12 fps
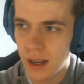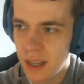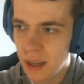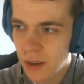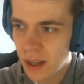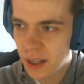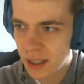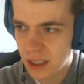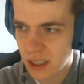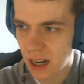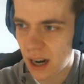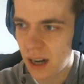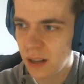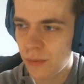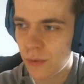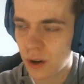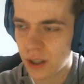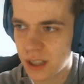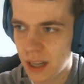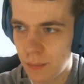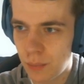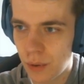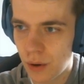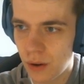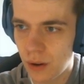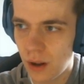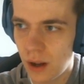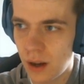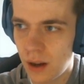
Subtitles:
Giving this card, for example,